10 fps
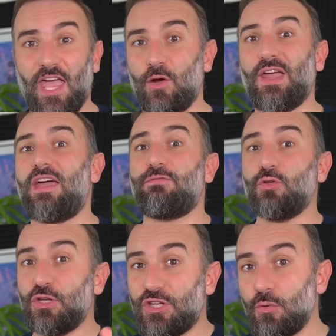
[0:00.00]
and we have
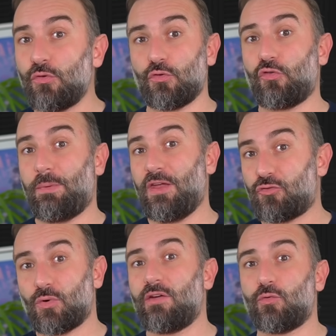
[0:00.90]
the user space
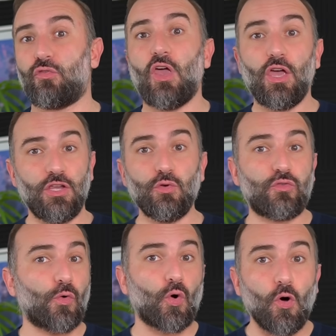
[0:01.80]
drivers used
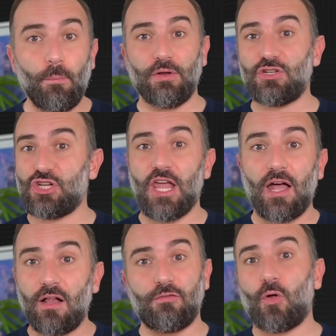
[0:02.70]
for
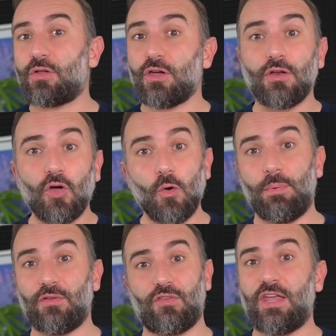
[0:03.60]
OpenGL, Vulkan,
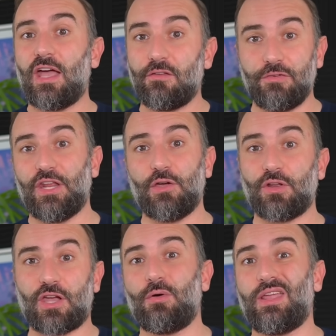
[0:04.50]
OpenCL, video
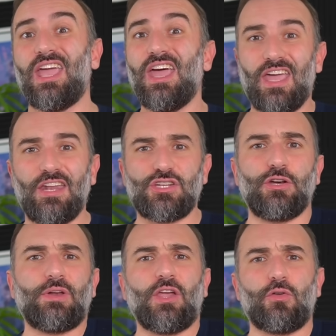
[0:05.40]
decoding, and
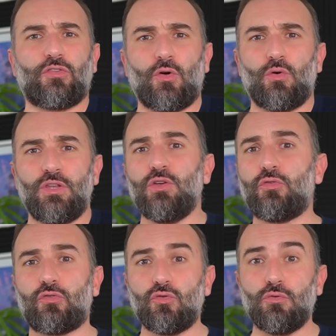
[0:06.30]
generally also
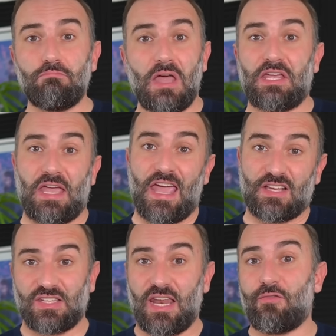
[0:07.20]
used to make
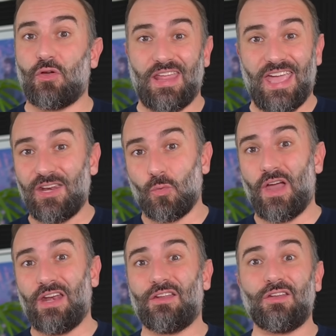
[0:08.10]
X11 and
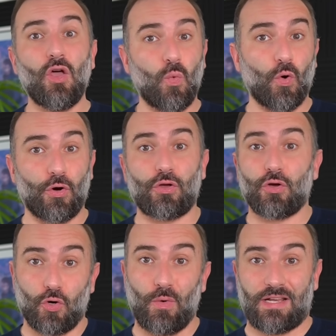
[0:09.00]
Wayland work
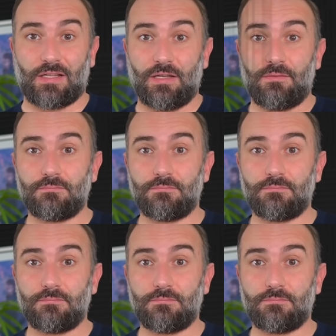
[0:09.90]
correctly.